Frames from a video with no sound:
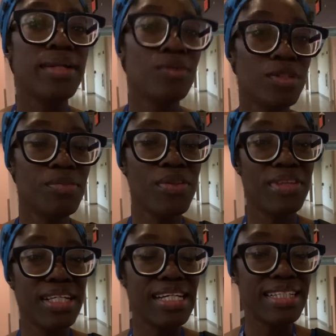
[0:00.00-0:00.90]
one more
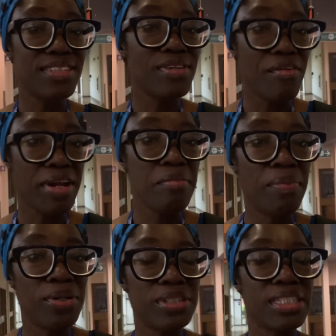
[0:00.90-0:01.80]
thing that is very
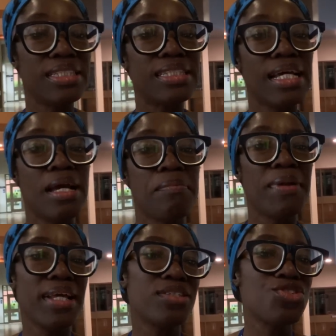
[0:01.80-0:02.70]
important,
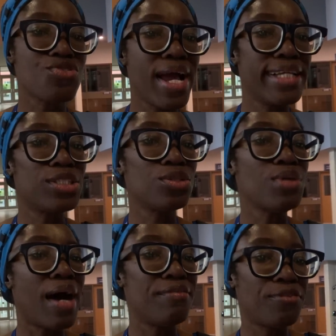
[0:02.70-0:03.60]
please try to
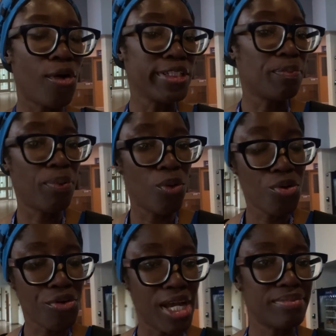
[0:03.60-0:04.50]
avoid
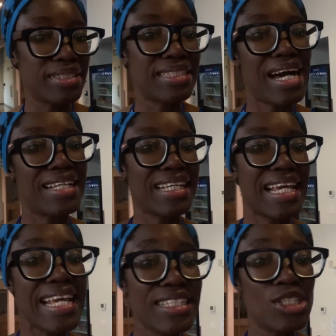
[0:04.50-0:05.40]
programs
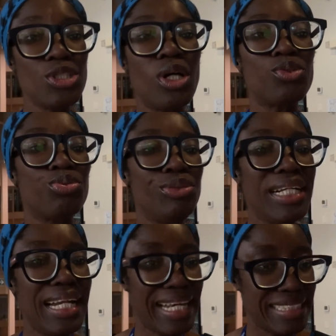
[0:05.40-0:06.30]
that is not
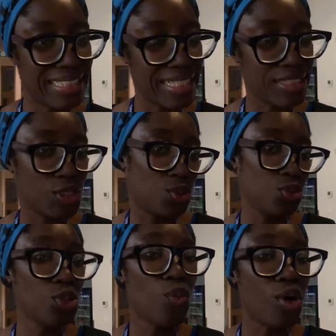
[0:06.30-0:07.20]
related to
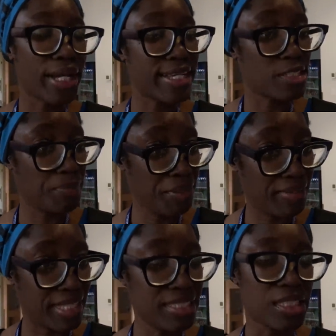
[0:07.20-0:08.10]
your work
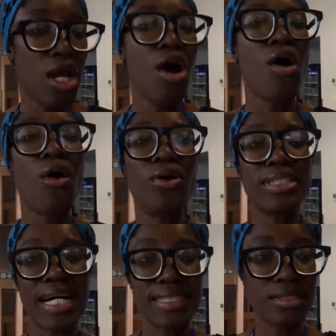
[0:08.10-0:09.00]
experience or
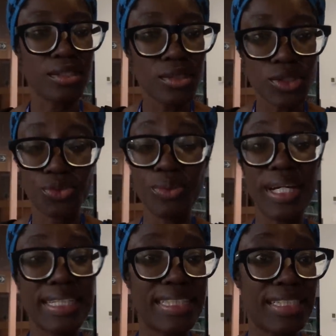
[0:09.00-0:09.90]
that is not
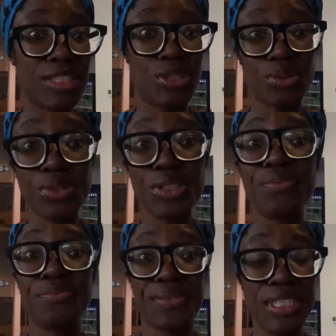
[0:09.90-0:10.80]
related to your
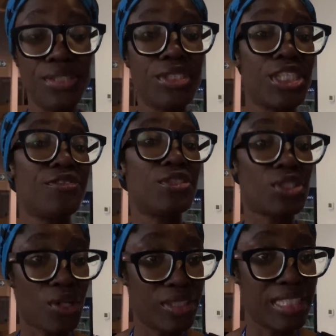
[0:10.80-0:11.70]
field of
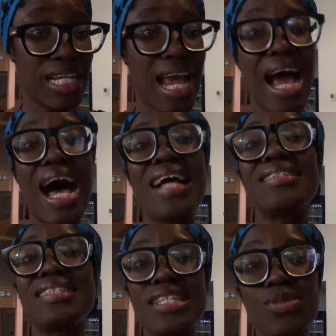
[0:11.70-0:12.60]
study as
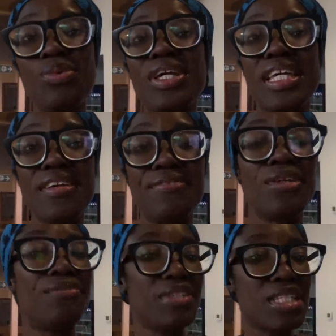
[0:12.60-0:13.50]
this will give
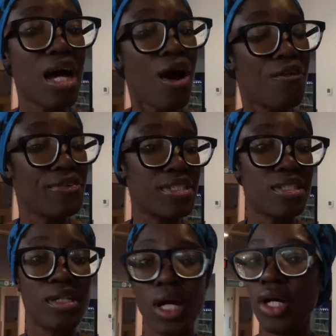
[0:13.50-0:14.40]
the visa
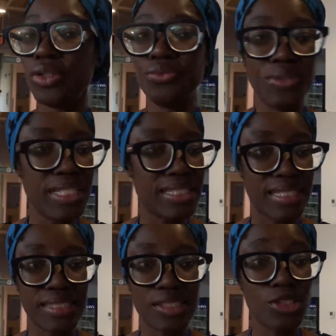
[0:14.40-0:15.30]
officer
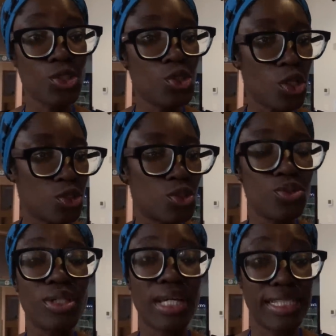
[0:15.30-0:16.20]
reasons not
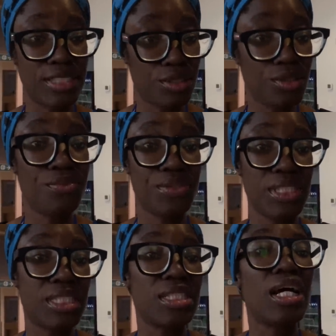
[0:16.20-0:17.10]
to get your
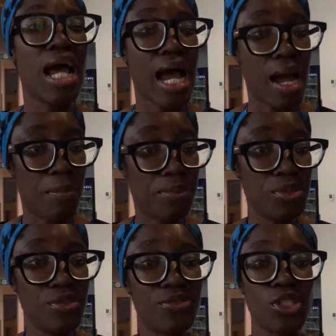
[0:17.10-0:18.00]
visa
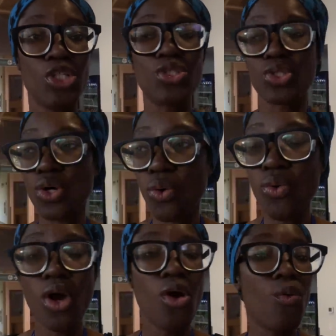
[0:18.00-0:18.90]
approved.
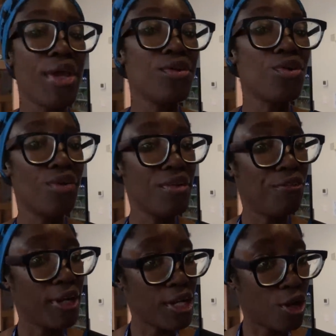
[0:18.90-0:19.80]
So when you're going
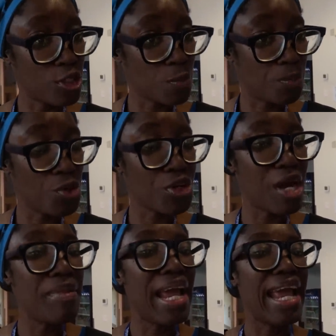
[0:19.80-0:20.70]
for a course
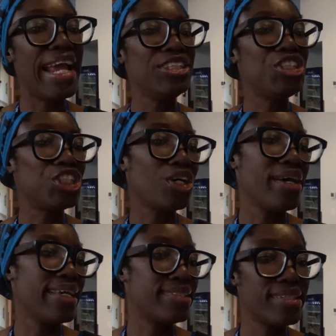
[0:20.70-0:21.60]
program, ensure
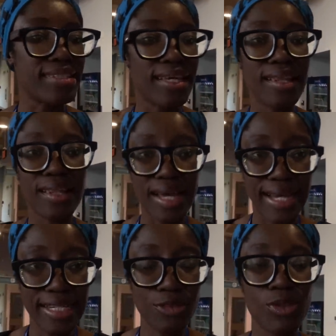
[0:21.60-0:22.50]
it is in
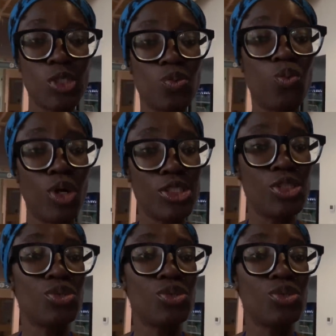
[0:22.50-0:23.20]
line with what you